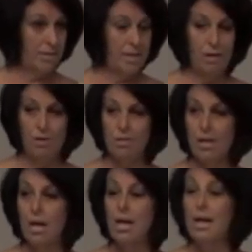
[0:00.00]
You see those?
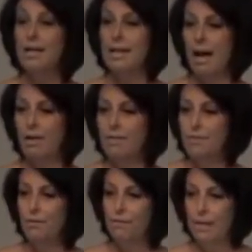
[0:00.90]
Now,
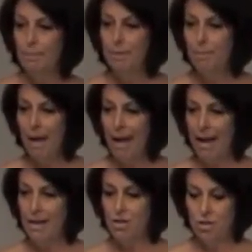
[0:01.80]
if you flip the
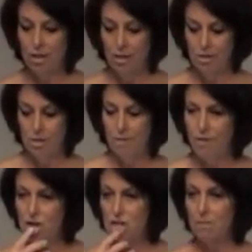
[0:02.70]
page to the
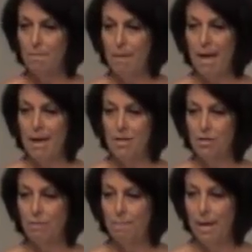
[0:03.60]
first page
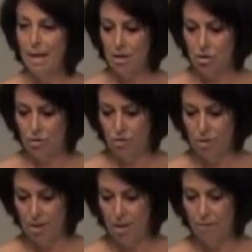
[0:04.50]
of
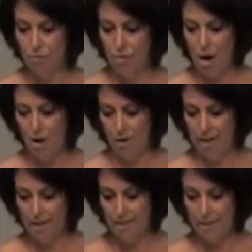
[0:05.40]
pictures, of
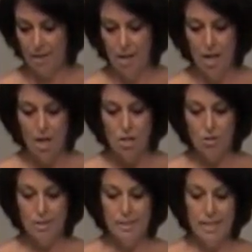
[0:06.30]
drawings,
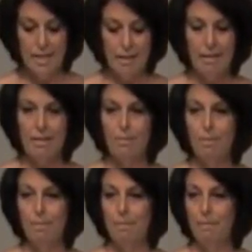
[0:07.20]
you'll see that the
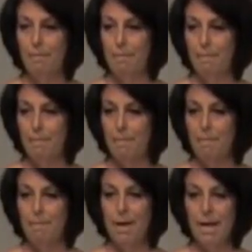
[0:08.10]

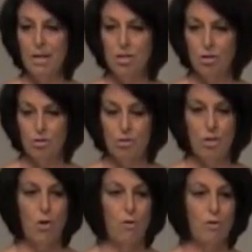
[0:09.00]
pictures
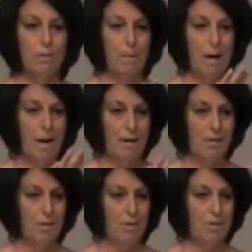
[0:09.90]

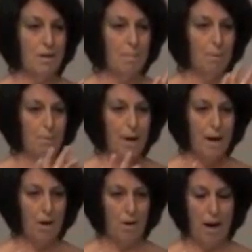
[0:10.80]
correspond to those numbered
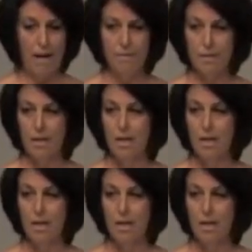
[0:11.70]
paragraphs.